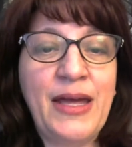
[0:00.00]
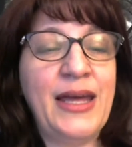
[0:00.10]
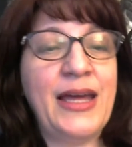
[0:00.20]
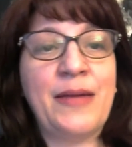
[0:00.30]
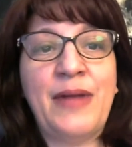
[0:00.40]

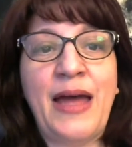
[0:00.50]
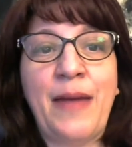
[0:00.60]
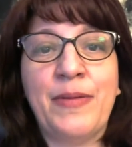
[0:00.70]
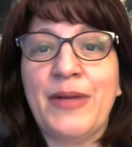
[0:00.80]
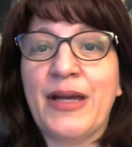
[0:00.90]
It can
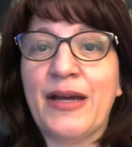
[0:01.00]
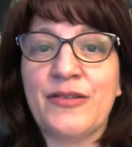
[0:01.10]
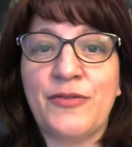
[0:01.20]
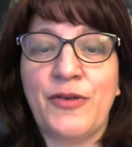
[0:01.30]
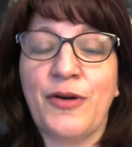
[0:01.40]
happen
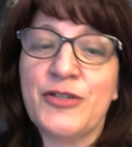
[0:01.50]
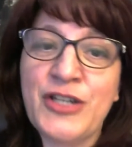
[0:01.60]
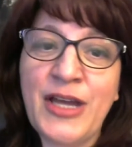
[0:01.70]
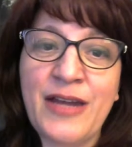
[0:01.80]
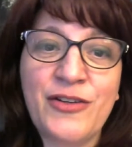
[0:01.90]
because of our
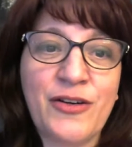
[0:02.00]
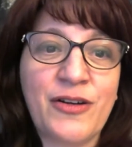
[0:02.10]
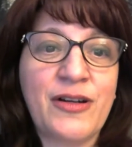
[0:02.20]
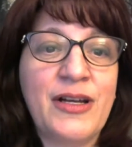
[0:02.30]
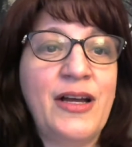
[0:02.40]

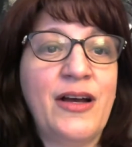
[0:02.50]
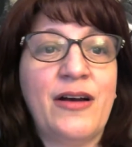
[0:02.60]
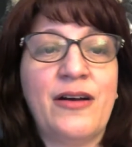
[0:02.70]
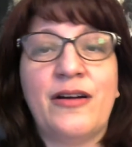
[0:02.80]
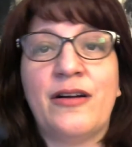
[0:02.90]
gender,
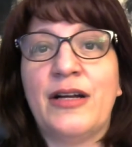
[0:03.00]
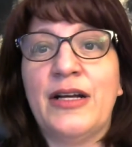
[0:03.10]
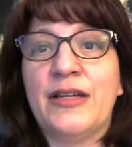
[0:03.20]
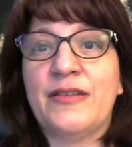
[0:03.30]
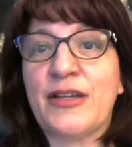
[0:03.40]
our
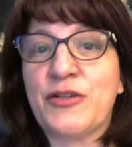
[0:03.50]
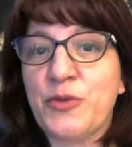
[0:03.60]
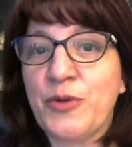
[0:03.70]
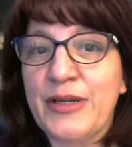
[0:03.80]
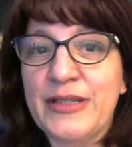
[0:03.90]
sexual
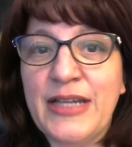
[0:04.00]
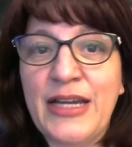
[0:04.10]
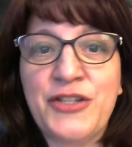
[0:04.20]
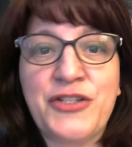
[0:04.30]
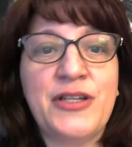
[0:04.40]

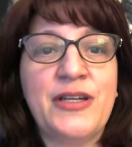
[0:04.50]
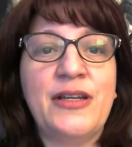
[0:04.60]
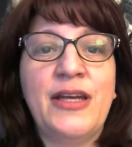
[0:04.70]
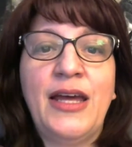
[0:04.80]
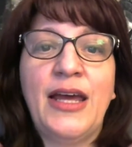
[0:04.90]

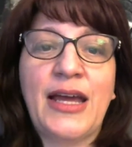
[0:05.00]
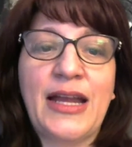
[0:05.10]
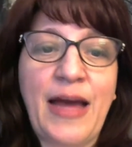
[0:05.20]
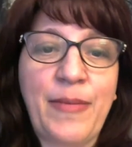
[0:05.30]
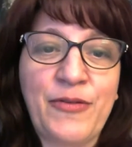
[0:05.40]
orientation. It can
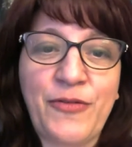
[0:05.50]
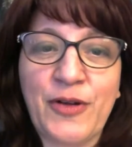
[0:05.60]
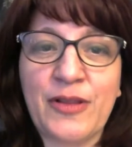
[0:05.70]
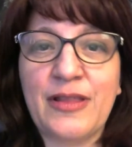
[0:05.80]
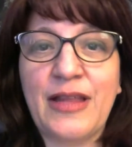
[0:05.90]
happen for
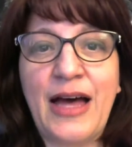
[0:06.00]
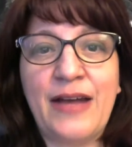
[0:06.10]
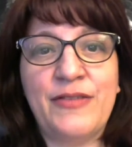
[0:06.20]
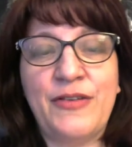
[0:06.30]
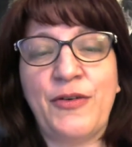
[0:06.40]
a lot
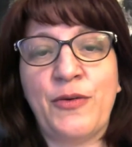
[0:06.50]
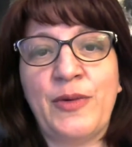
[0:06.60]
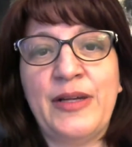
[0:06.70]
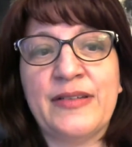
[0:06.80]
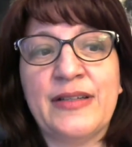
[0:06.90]
of different
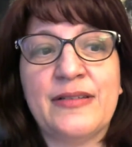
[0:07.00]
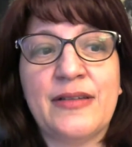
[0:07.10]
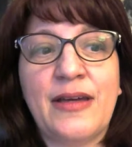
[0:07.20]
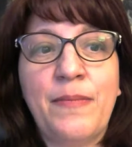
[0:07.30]
reasons.